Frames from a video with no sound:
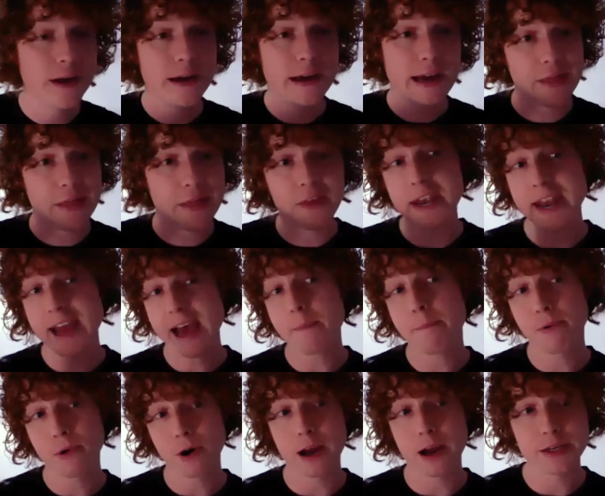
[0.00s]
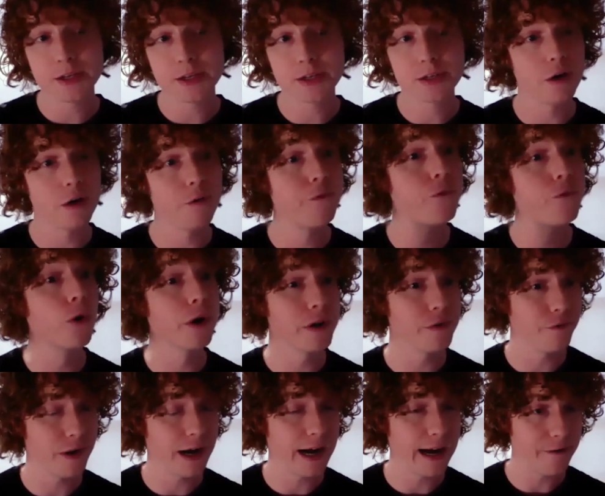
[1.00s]
and the net price of
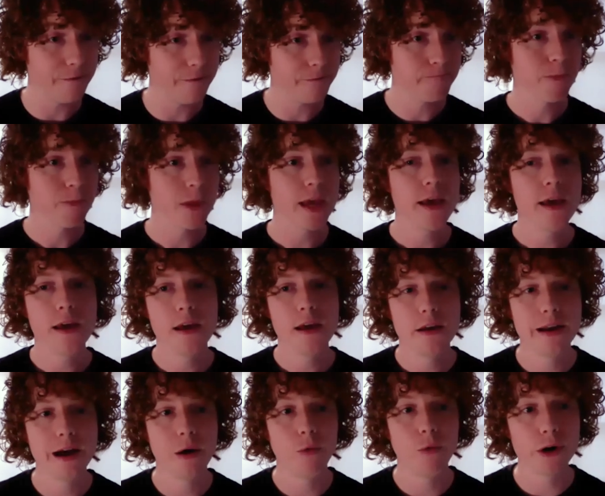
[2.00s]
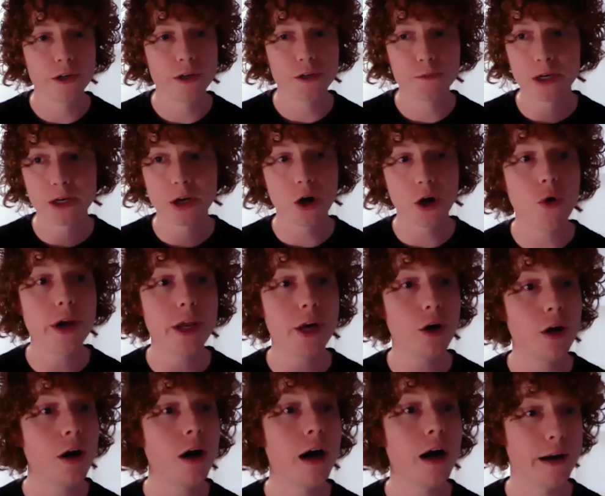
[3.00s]
forty-five. Now, what has been going
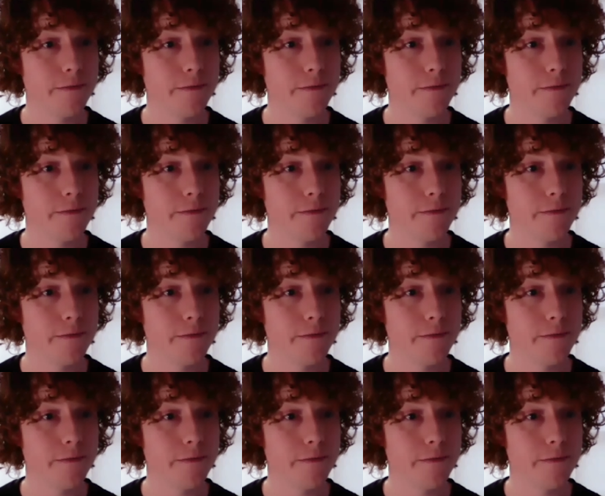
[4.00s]
on